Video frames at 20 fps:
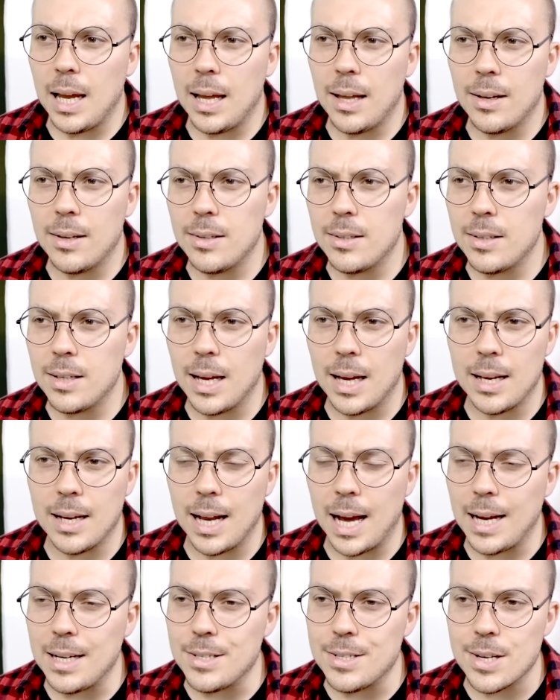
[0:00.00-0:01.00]
And
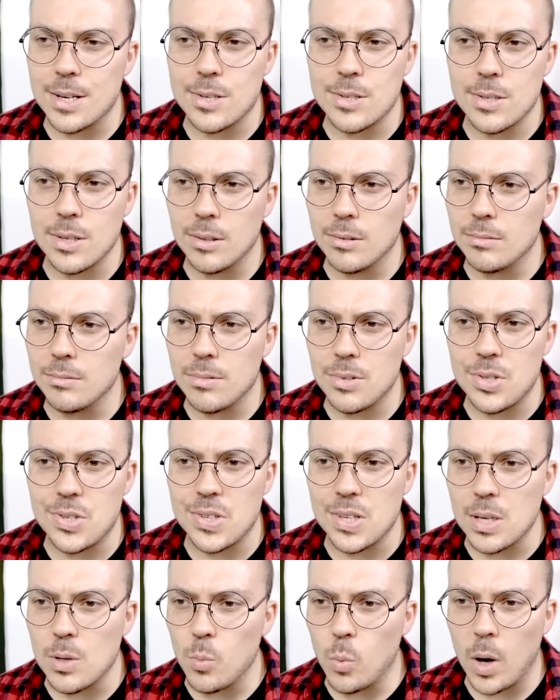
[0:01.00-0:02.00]
I, I, just don't
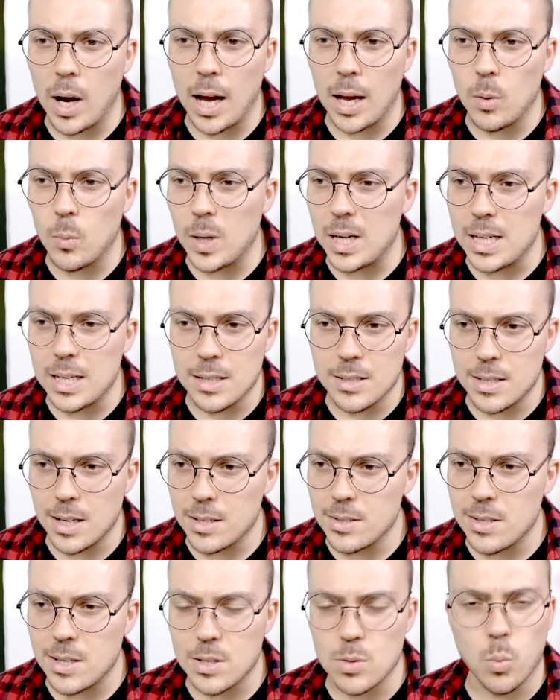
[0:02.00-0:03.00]
see why when he
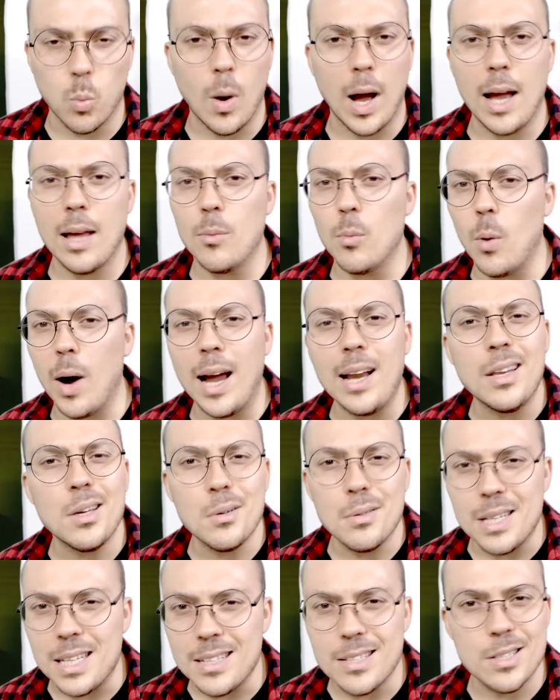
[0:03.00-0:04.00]
does this, why why do
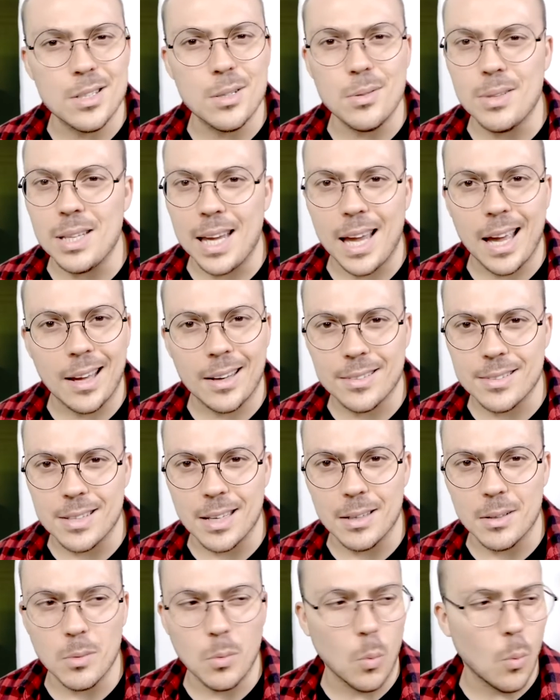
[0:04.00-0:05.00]
you need to do the
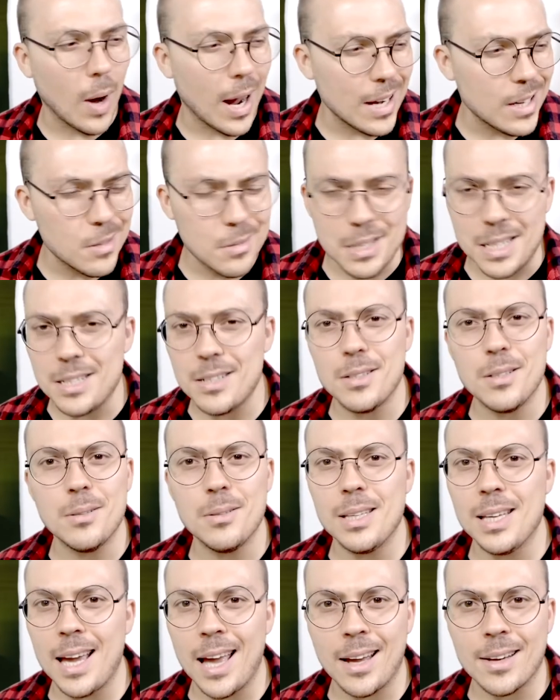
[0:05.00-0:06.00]
accent? Why do you need to
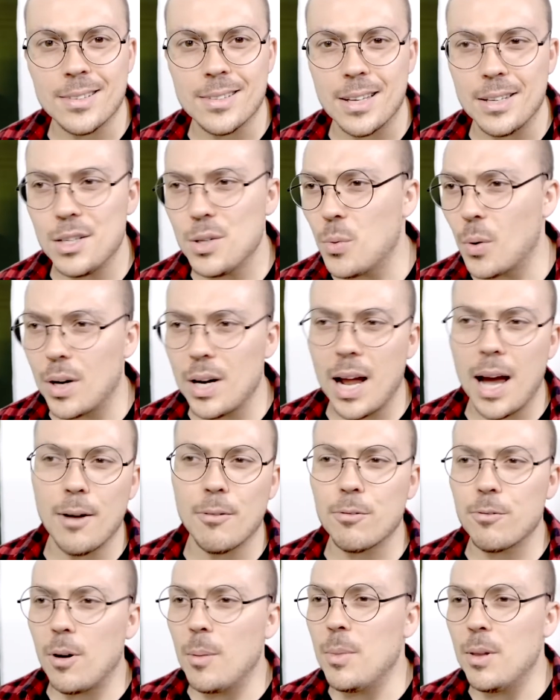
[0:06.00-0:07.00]
do the accent? You are
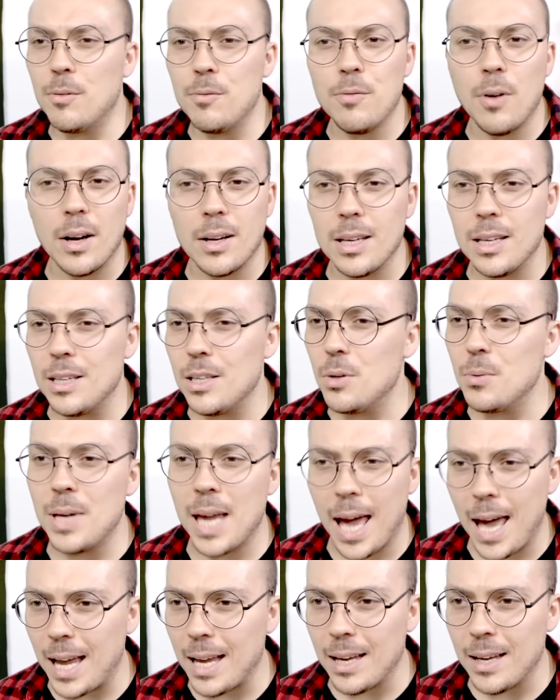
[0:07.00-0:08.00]
not from the fucking
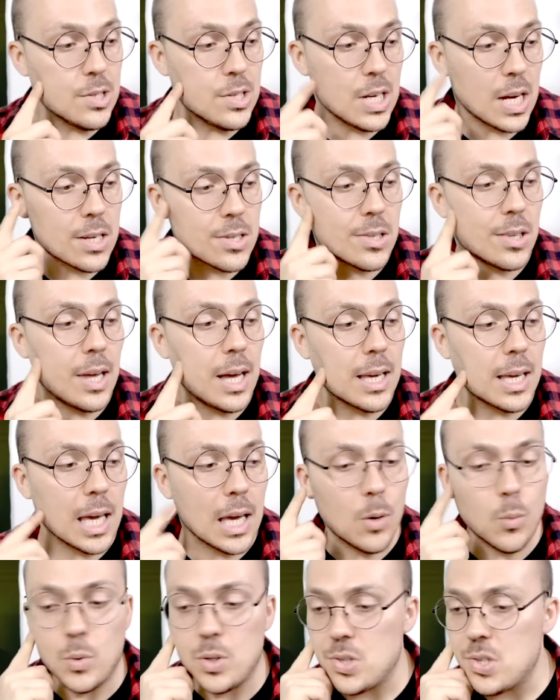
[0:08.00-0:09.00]
UK. Just like
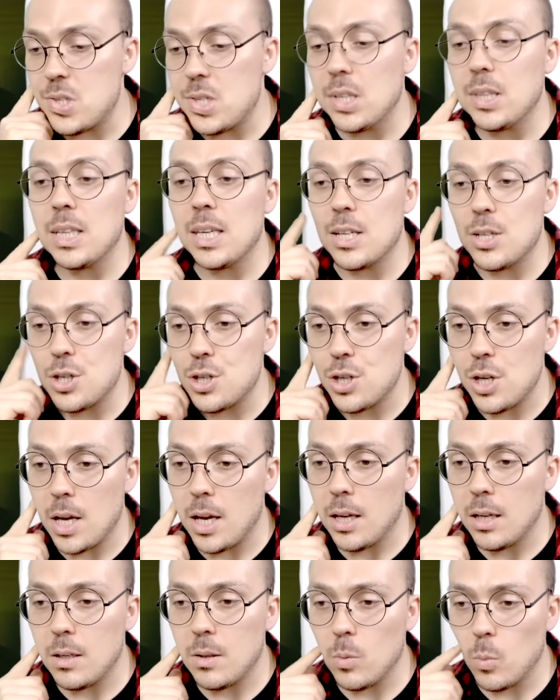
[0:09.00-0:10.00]
it was silly as
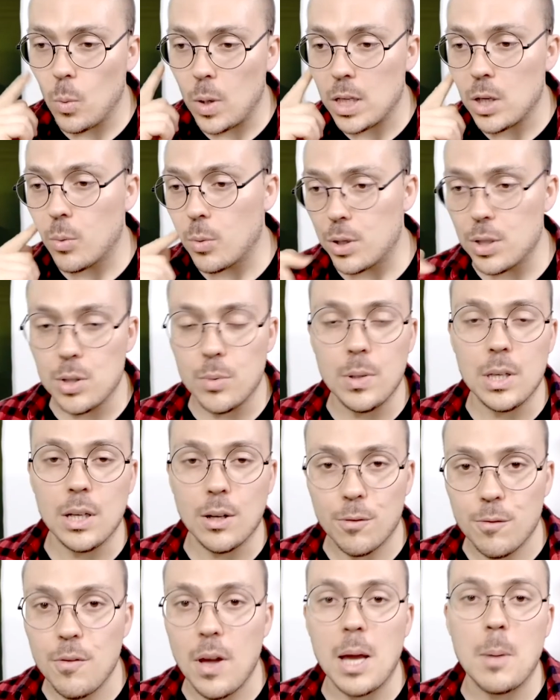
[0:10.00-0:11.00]
shit when you were doing
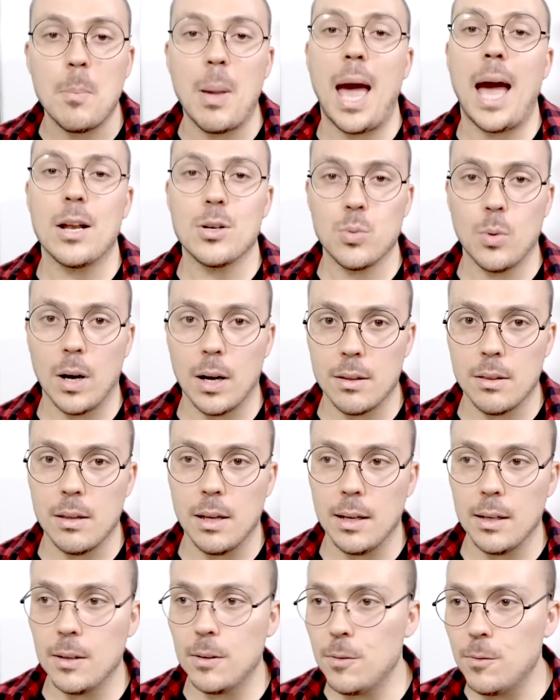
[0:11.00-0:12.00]
your fake patois
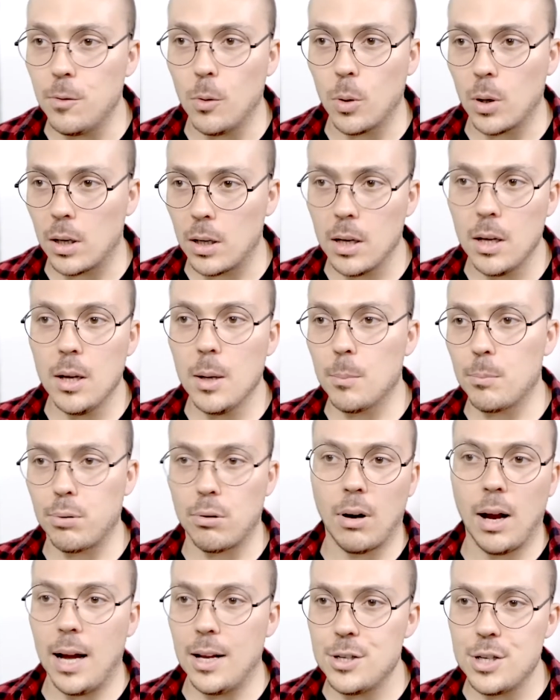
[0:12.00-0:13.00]
thing for
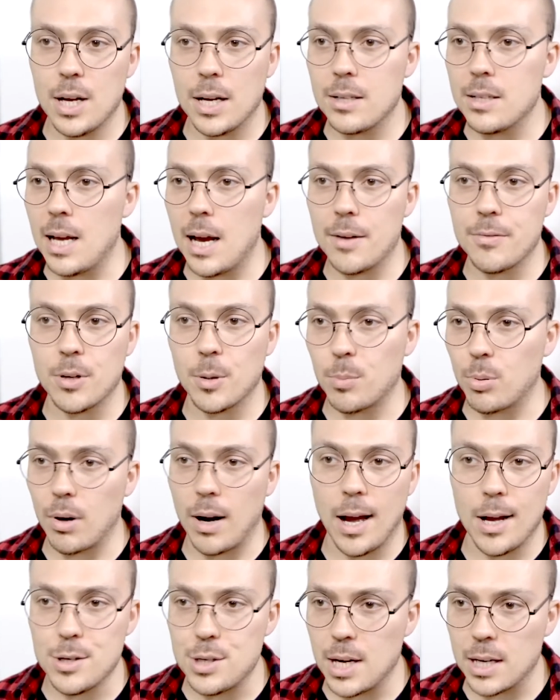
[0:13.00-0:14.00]
project after
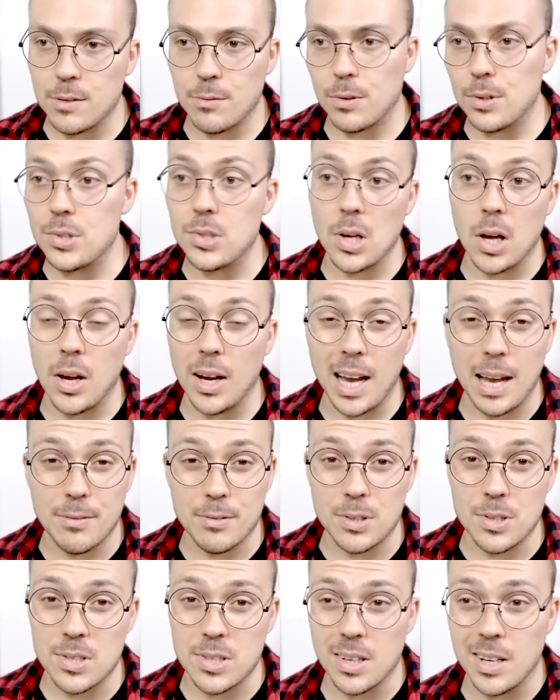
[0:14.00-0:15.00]
project, for song
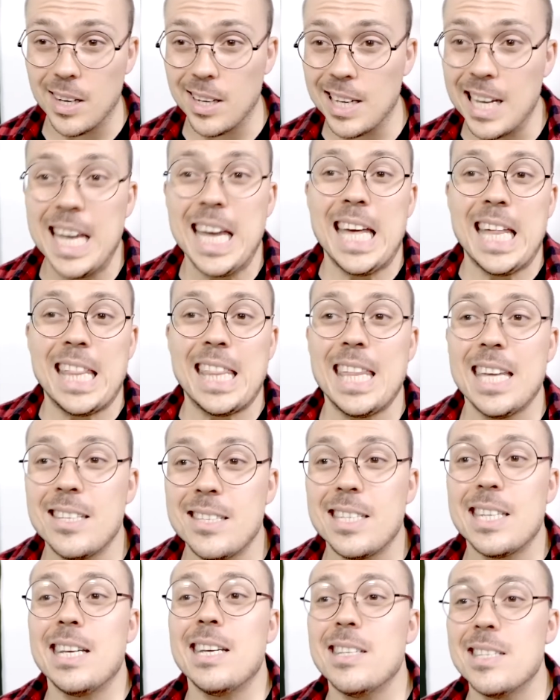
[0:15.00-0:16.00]
after song,
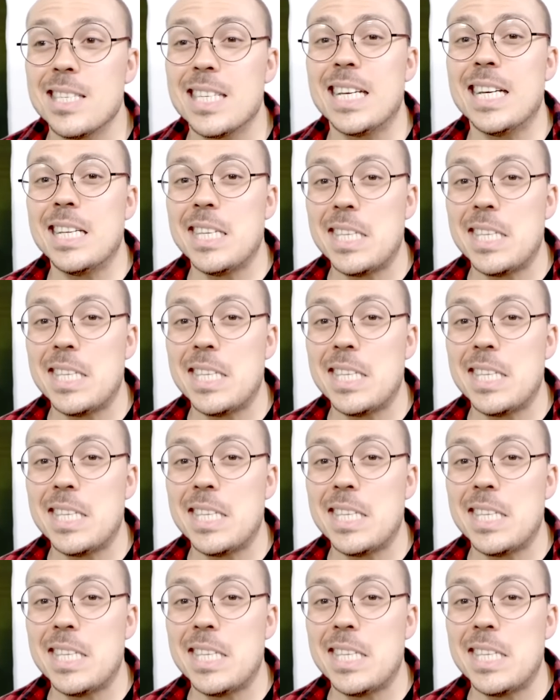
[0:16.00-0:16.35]
this is